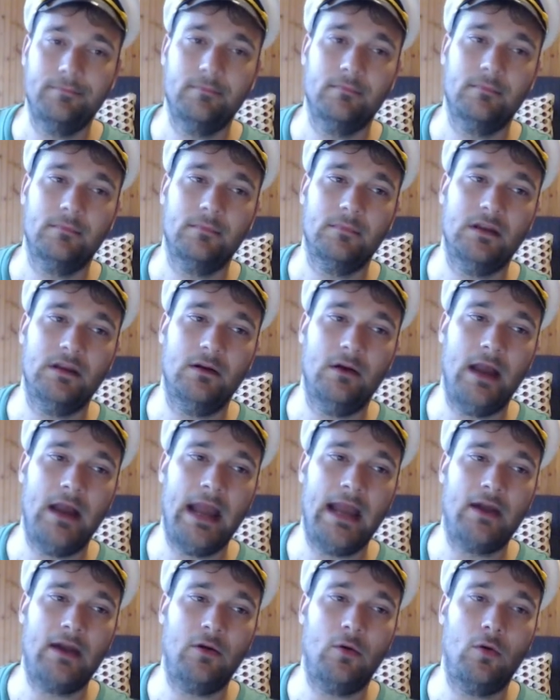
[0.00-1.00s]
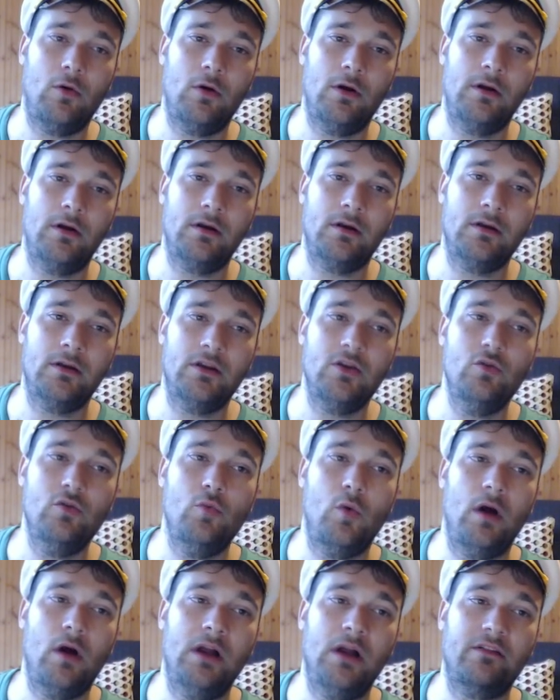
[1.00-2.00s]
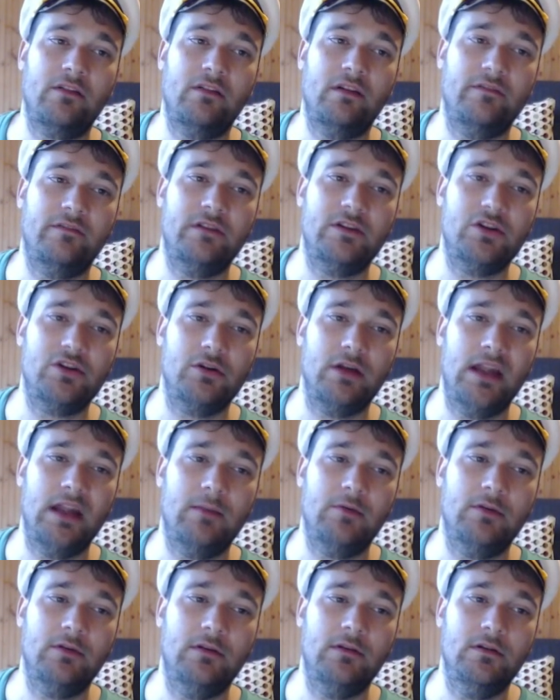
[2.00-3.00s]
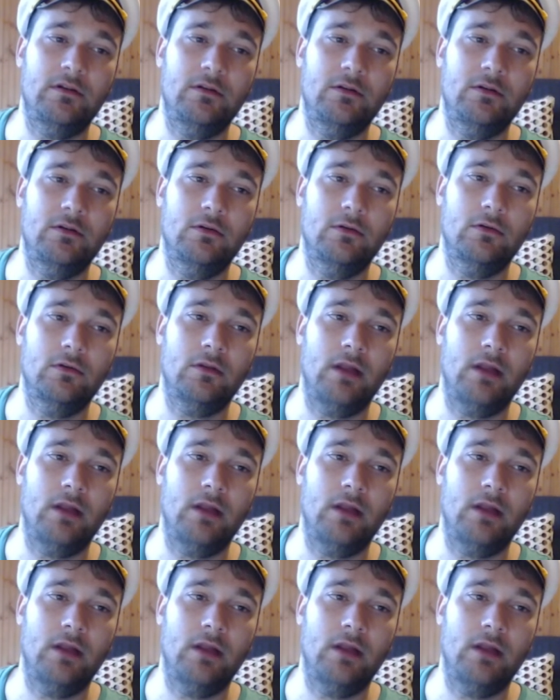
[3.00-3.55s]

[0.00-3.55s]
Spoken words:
You know, Aggro Warrior, you want stuff that you're able to do,